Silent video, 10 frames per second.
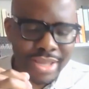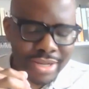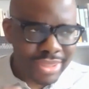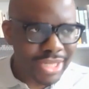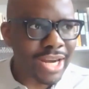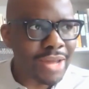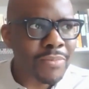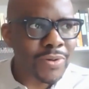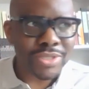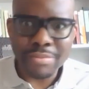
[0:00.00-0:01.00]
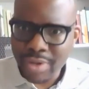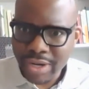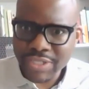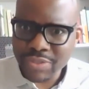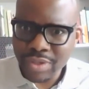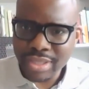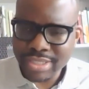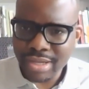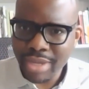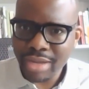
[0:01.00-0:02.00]
The thing that I'm most impressed with
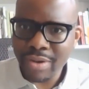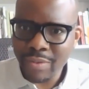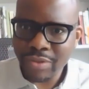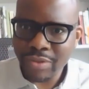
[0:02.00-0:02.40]
as I make my way